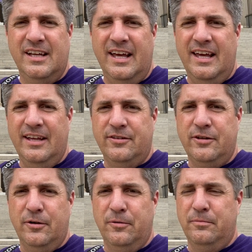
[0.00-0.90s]
And
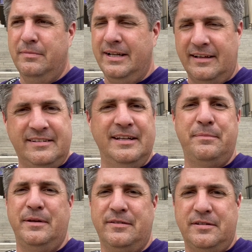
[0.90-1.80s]
so my next
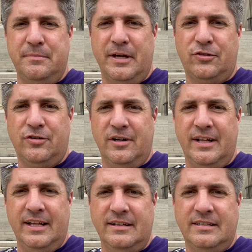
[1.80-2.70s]
tip is to make sure to
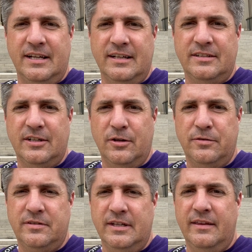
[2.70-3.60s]
get a ticket to go
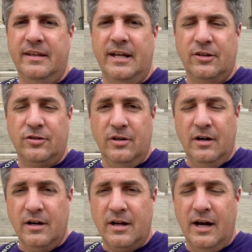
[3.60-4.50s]
see the National
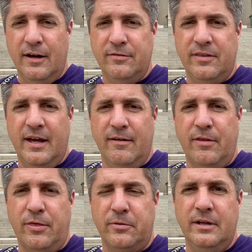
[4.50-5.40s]
Archives. They have the
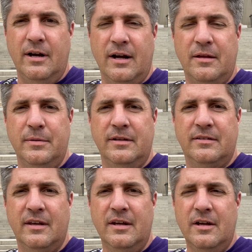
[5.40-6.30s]
3 documents
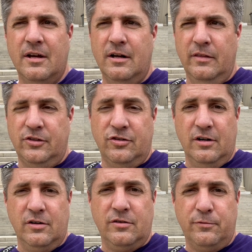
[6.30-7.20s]
called the
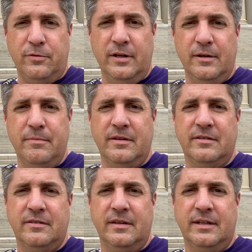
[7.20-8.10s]
Charters of Freedom. This
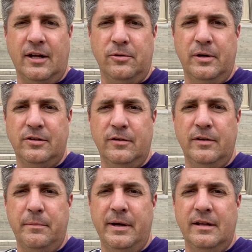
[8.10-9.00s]
is the Declaration of
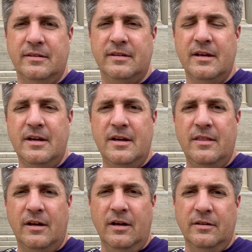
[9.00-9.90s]
Independence,
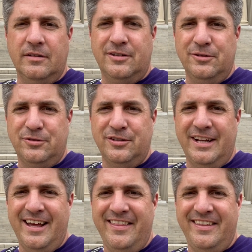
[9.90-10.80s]
the Constitution,
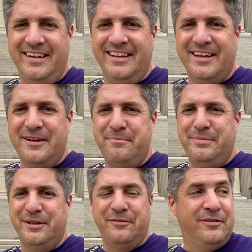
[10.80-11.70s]
and the
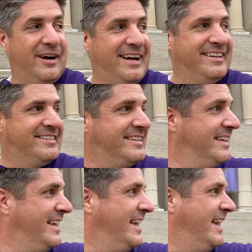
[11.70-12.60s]
Bill of Rights.
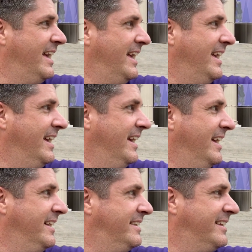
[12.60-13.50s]

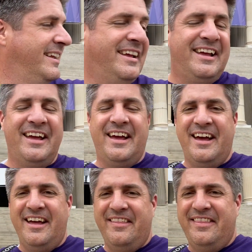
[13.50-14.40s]
And
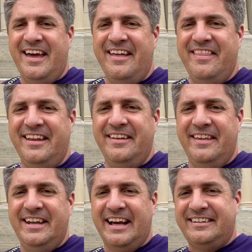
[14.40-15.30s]
then
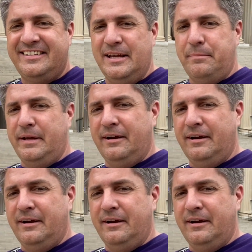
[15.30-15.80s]
the next tip here